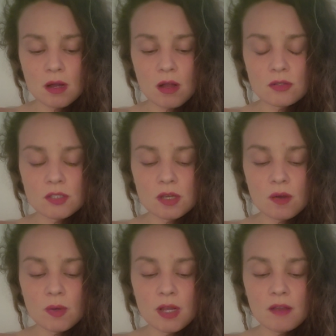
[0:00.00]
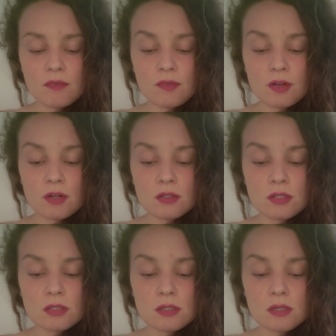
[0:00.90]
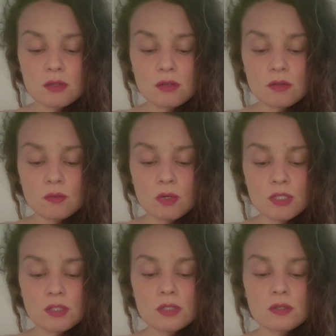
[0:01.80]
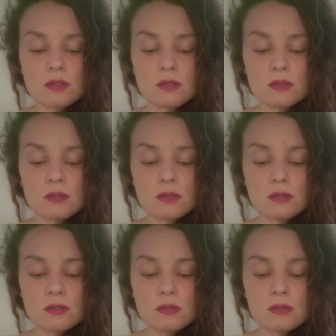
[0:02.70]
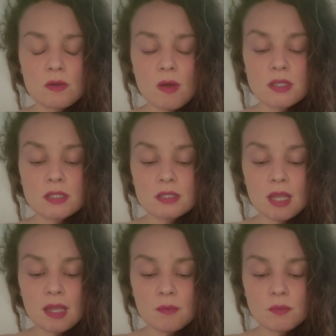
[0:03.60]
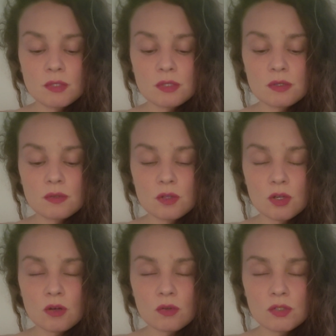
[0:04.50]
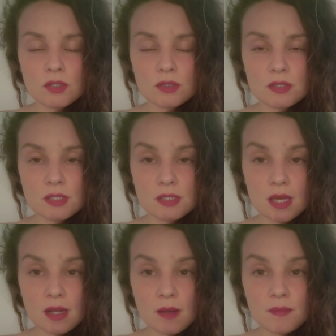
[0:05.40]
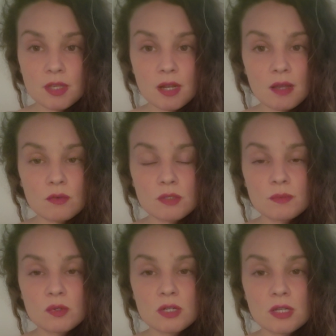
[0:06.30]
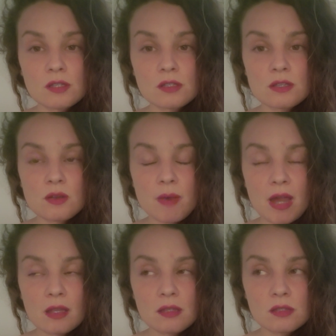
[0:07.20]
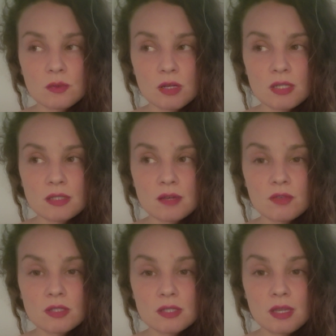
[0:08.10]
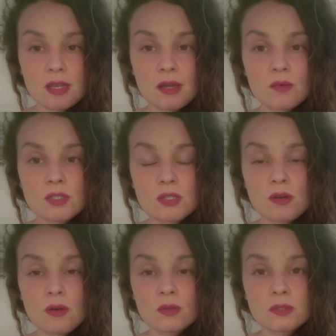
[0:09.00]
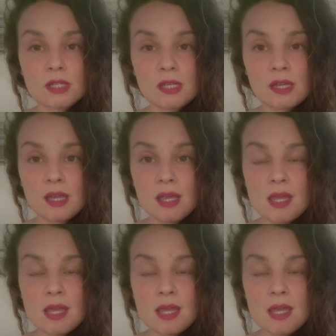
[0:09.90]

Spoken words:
Also, when I first was escaped the cultural setup that I was born into back in 2017, I was only